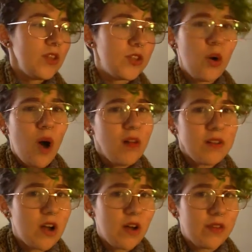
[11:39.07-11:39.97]
So all
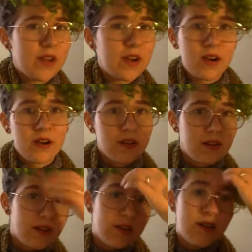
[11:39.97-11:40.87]
in all, they're
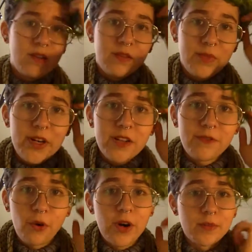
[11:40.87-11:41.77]
pretty
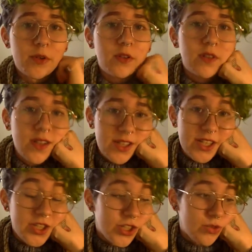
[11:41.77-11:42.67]
affordable.
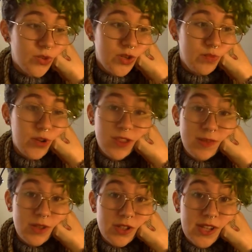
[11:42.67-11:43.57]
It's just when you put
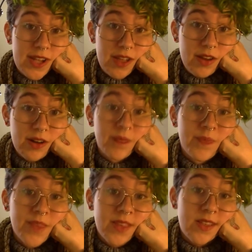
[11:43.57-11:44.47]
them all together,
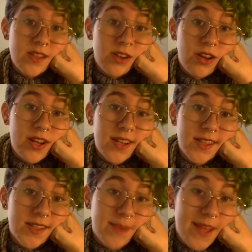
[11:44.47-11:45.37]
they start getting
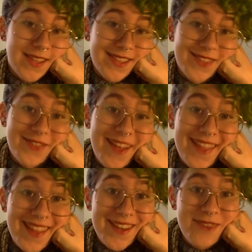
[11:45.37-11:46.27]
expensive,
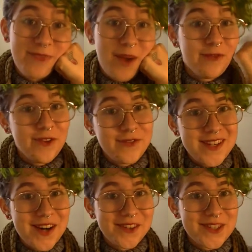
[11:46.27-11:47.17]
and then you've bought
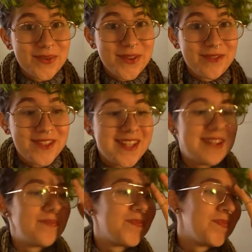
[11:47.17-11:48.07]
$50 worth of
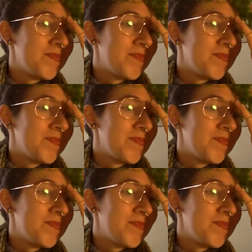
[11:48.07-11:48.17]
tea.